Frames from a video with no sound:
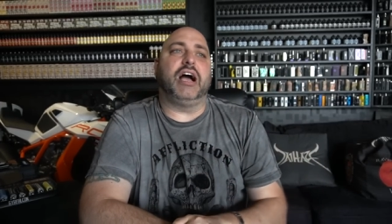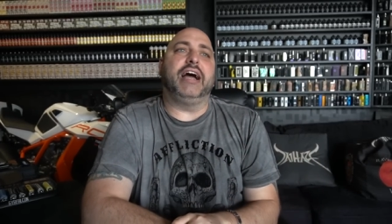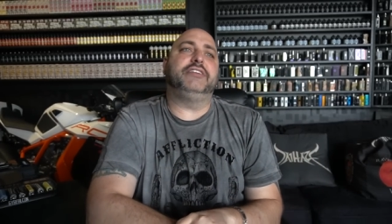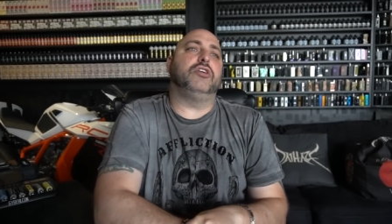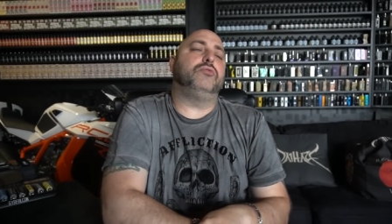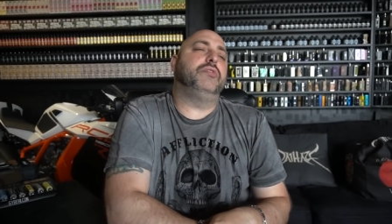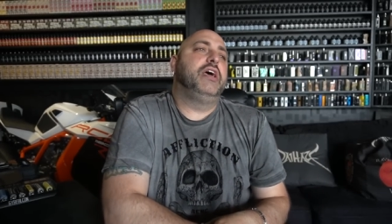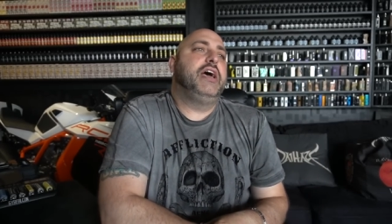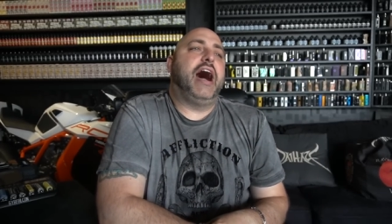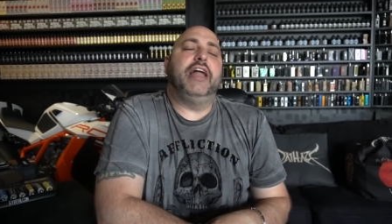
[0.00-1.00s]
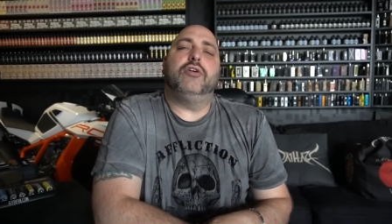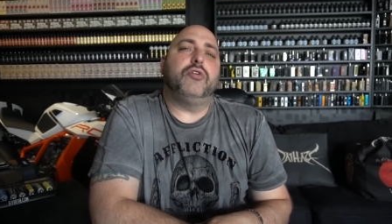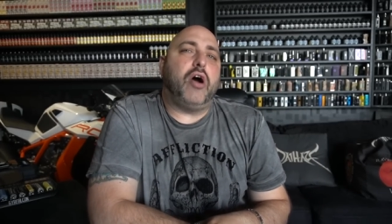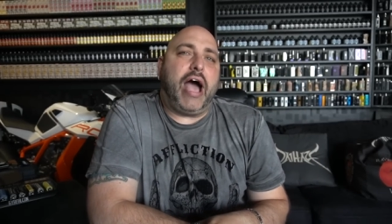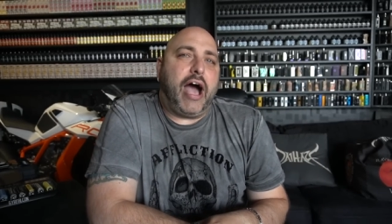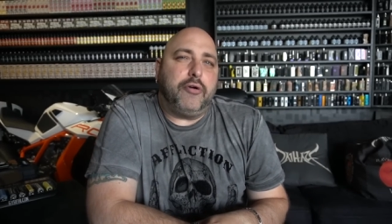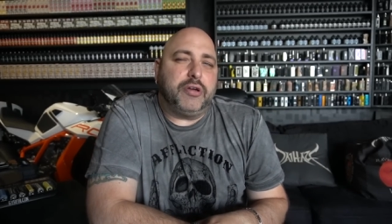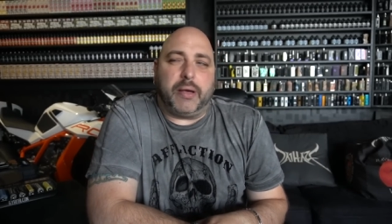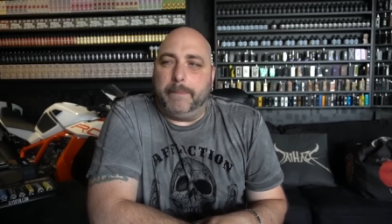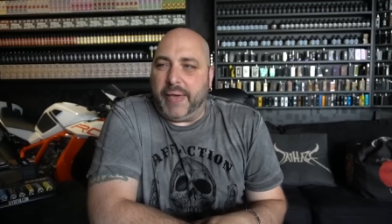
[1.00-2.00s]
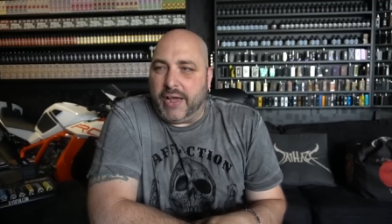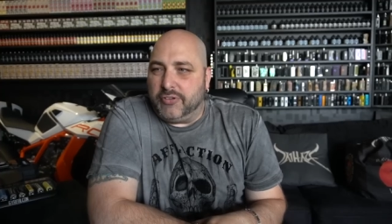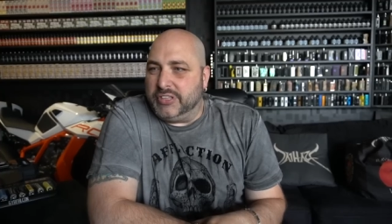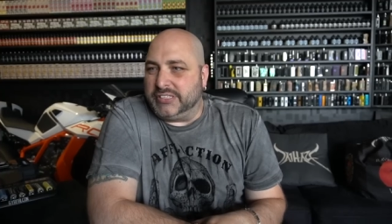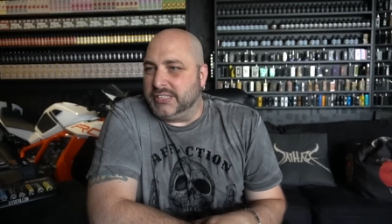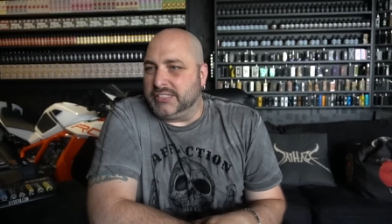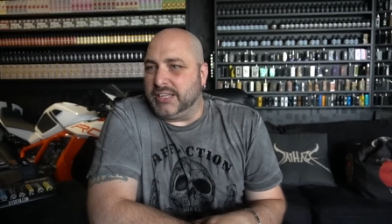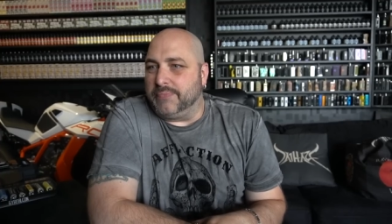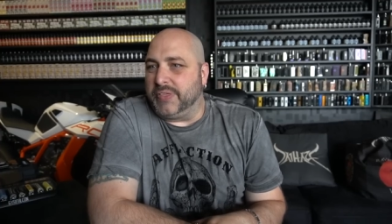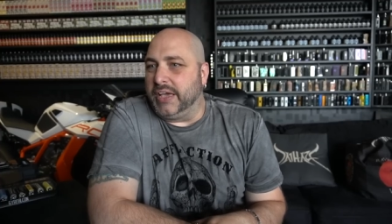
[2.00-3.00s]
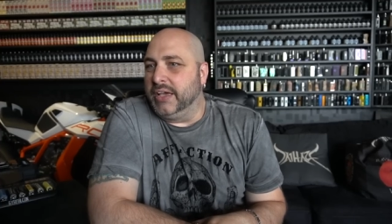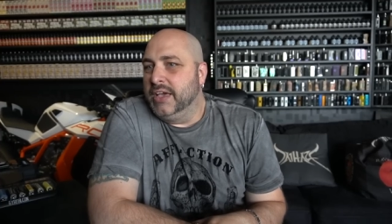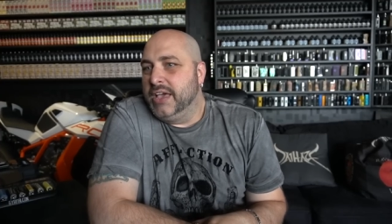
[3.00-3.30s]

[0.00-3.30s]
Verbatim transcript: I don't, I don't know how to compare this to something.